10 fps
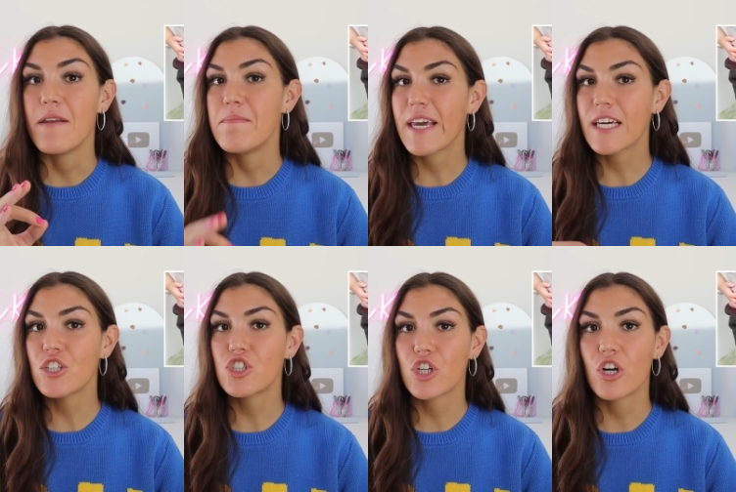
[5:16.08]
and
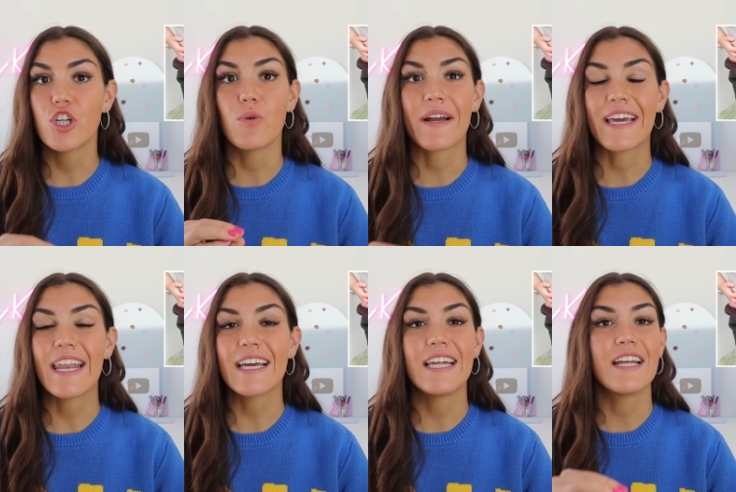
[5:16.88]
making sure you are
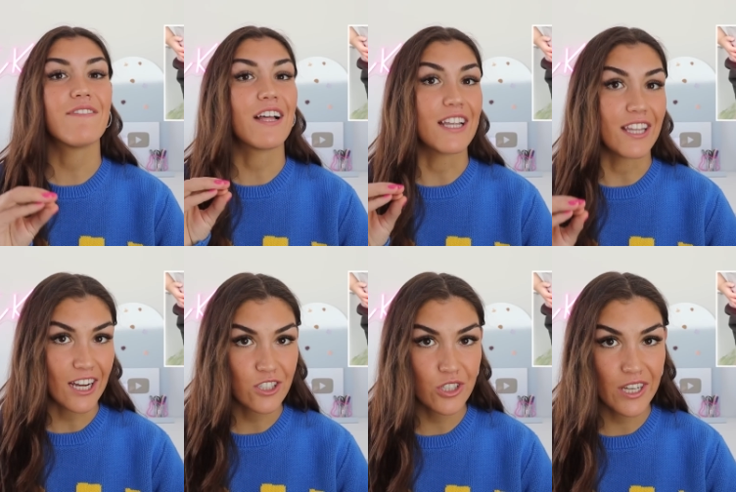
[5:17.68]
getting enough
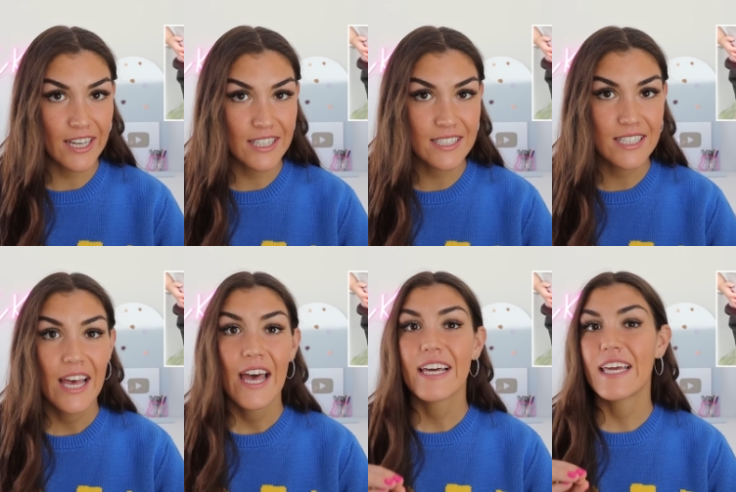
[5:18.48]
electrolytes
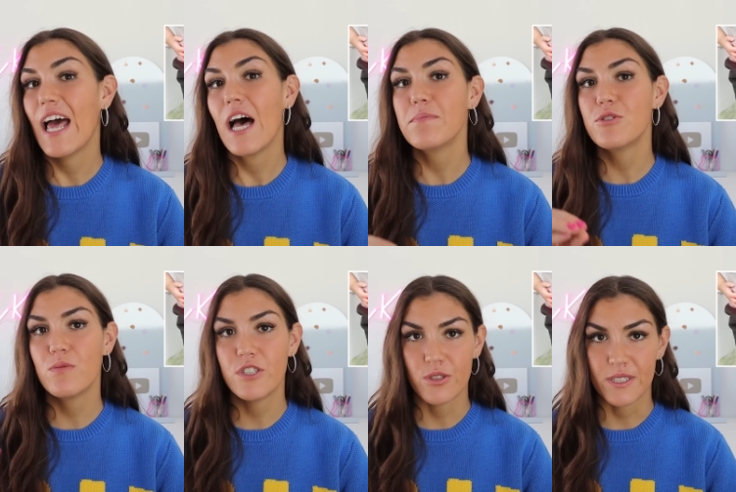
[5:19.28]
can help to
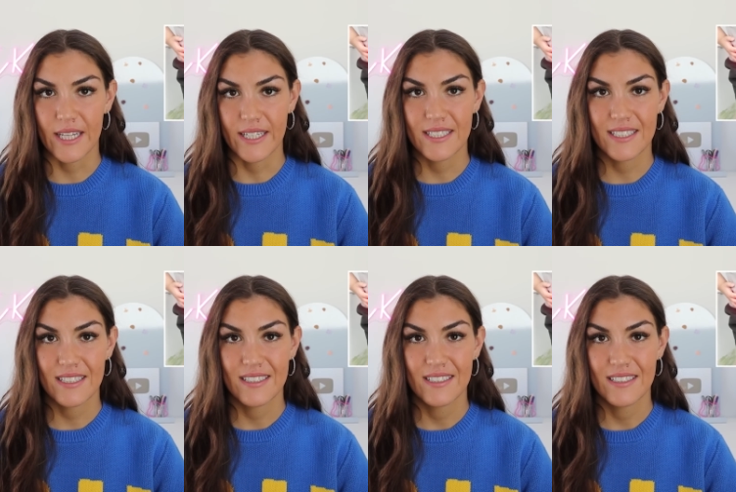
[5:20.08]
reduce this.
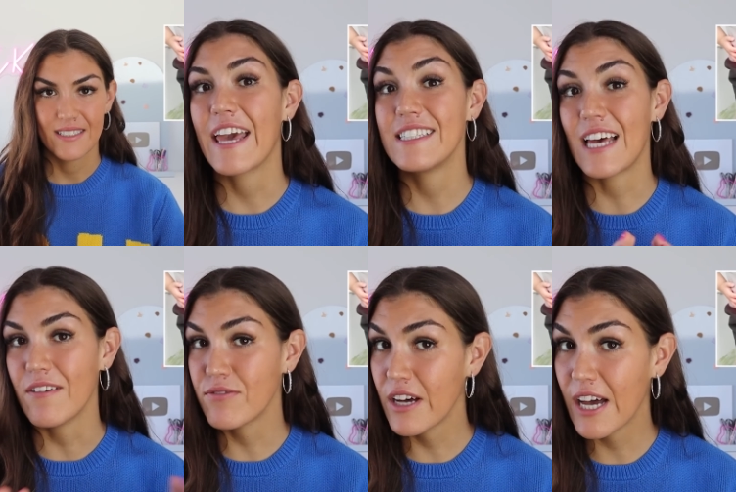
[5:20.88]
And
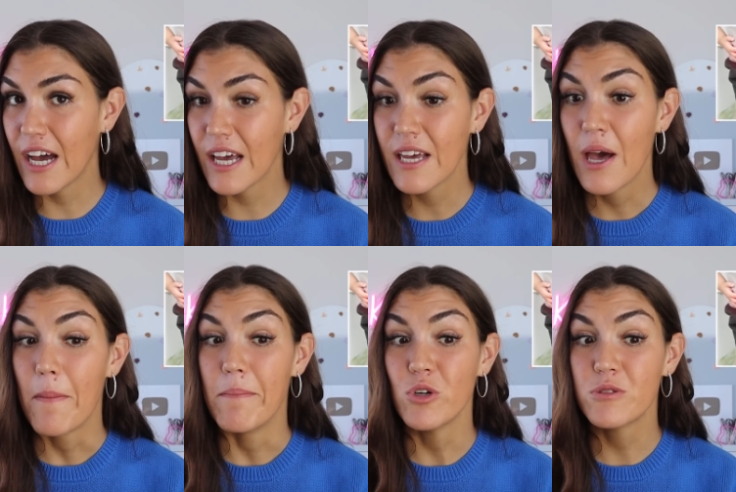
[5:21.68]
FYI,
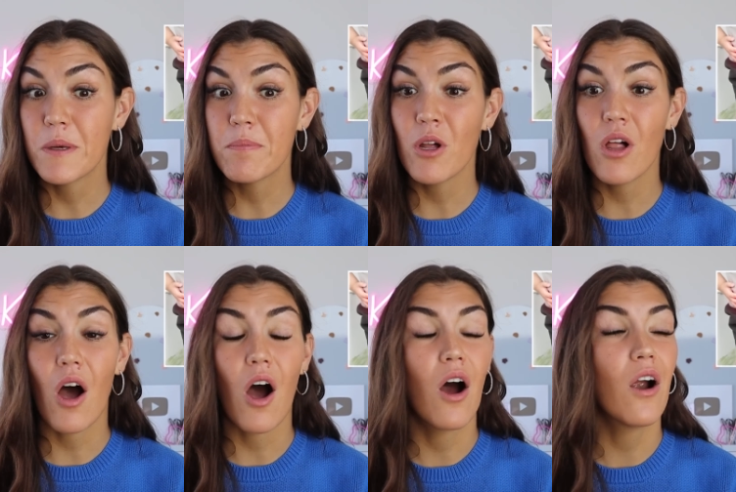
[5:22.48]
most
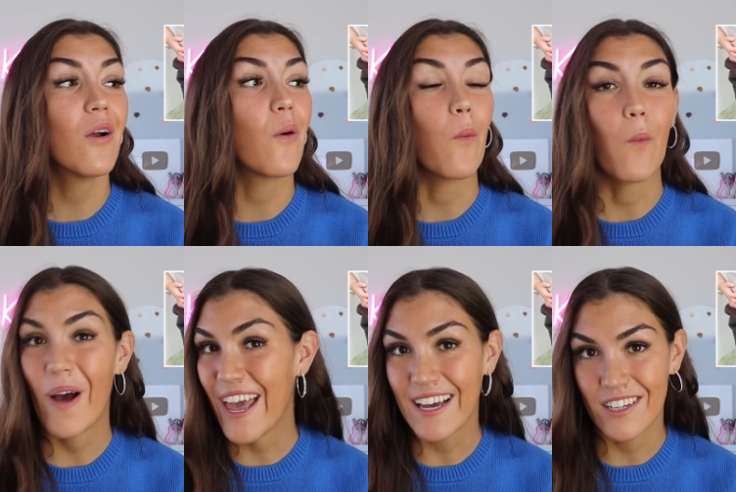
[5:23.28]
people are
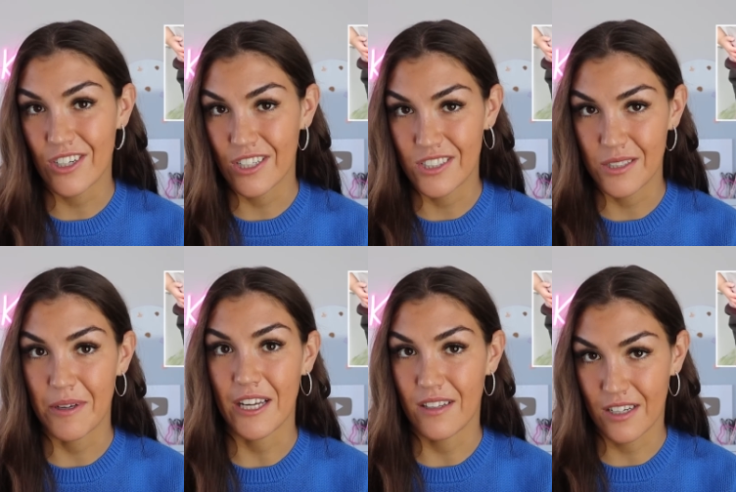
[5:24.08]
way under
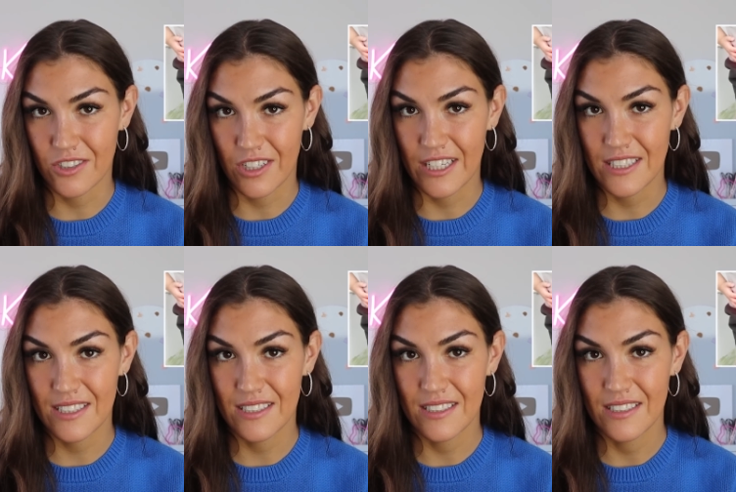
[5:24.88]
consuming
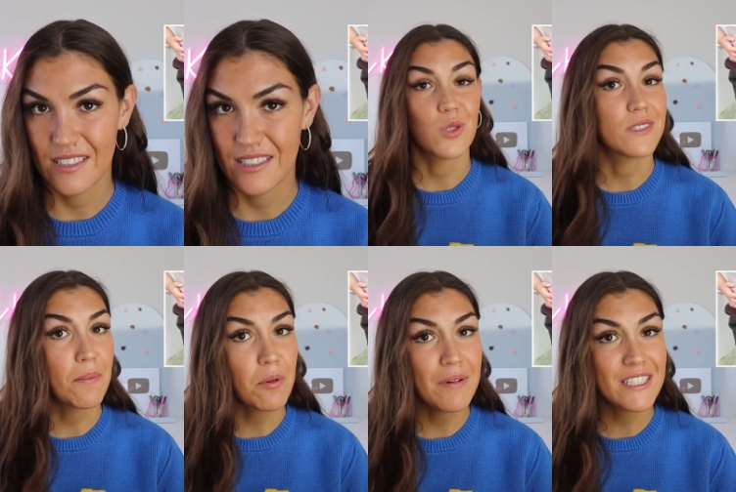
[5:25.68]
electrolytes. So
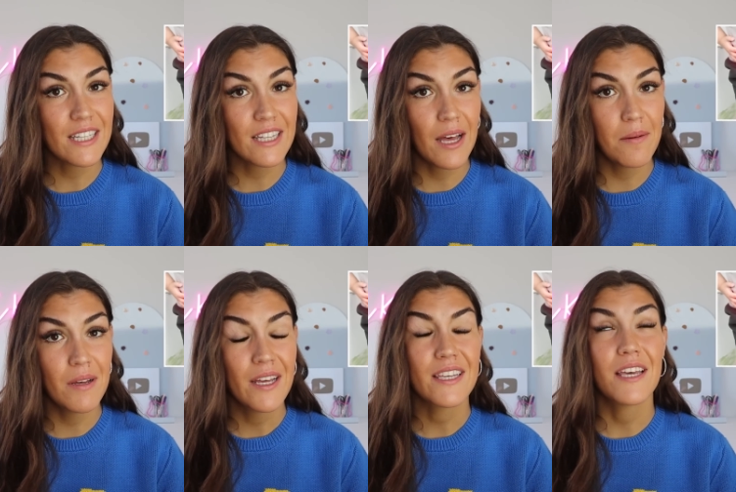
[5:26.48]
supplementing
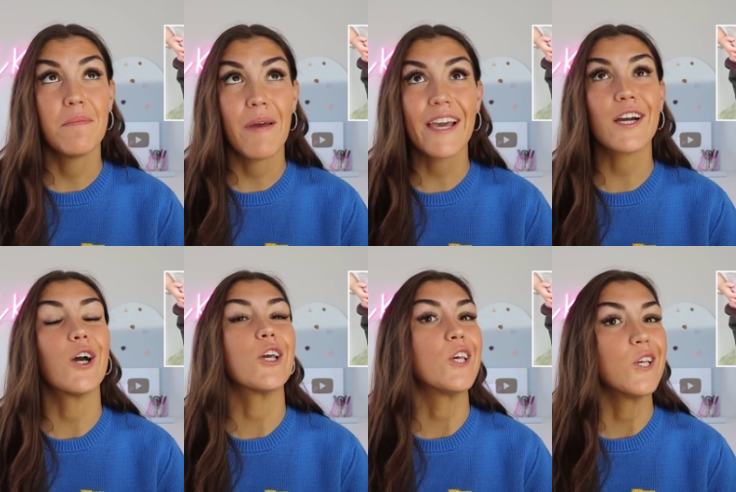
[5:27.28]
them can make
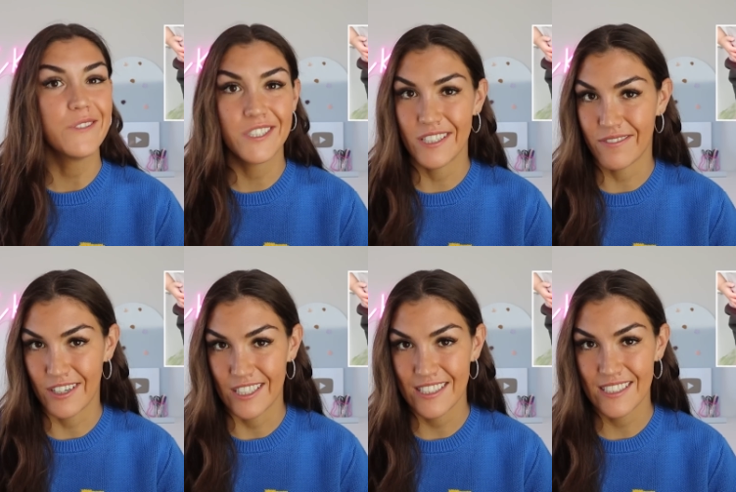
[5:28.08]
a huge
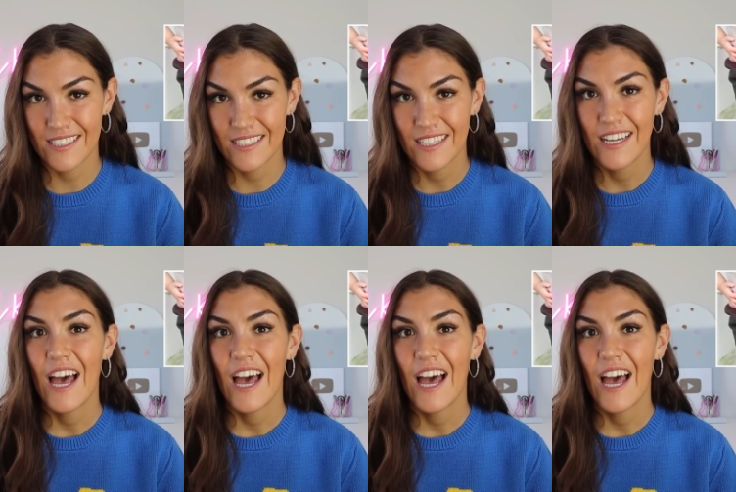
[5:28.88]
difference.